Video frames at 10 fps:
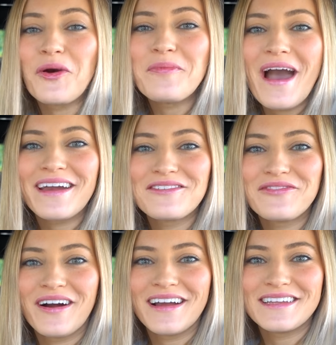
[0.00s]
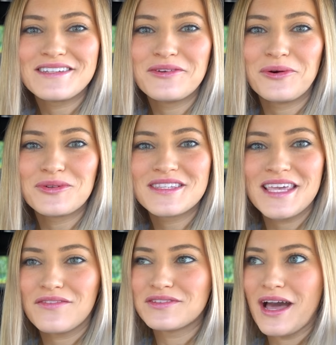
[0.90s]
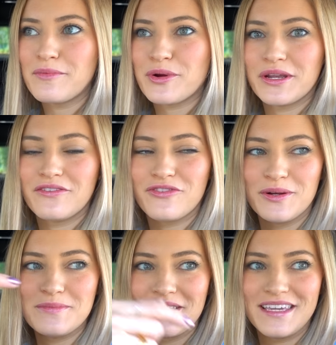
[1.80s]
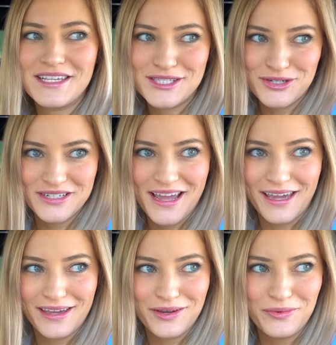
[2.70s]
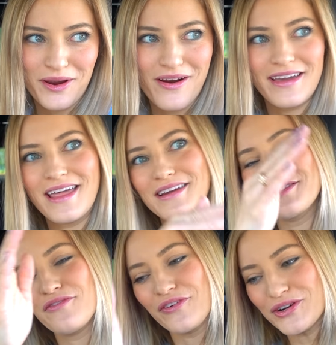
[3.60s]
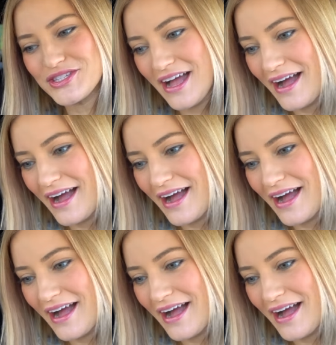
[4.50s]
go back and find an old saved library from yesterday where I'd edited the first